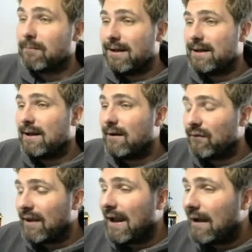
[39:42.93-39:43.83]
meaning if
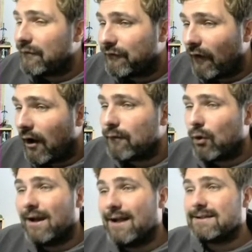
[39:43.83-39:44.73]
they have 5 or
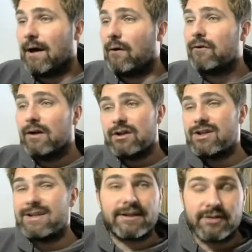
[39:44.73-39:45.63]
less health, she
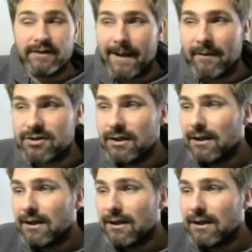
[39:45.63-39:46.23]
takes no damage.